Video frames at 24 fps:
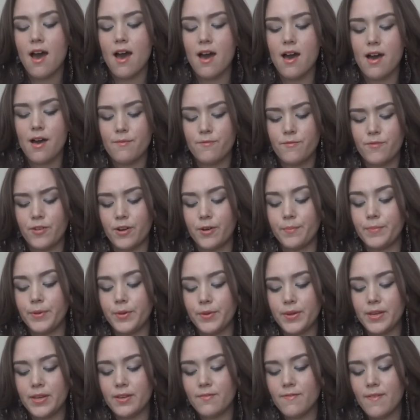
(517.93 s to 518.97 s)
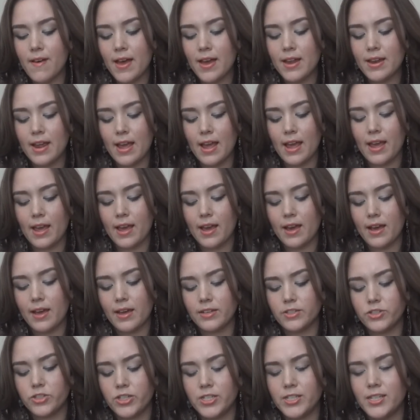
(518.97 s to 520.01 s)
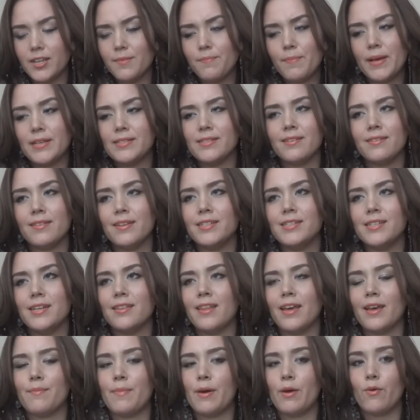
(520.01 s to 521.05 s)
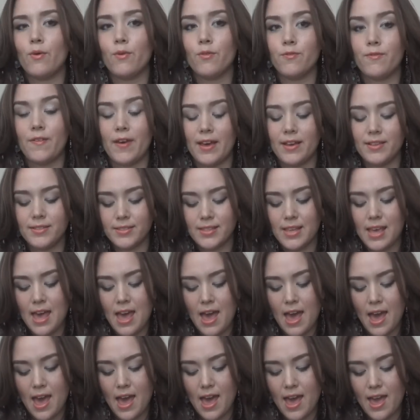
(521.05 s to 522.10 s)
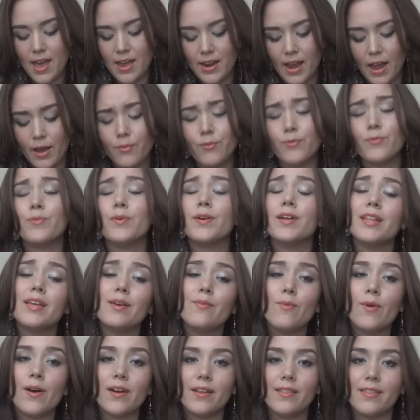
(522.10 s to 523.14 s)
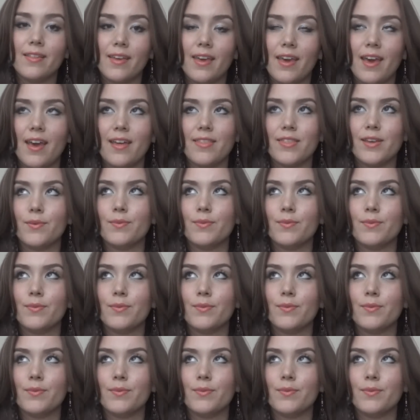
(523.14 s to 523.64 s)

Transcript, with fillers: um, for a beauty event and she did basically did like my whole face and I really wanted the kit.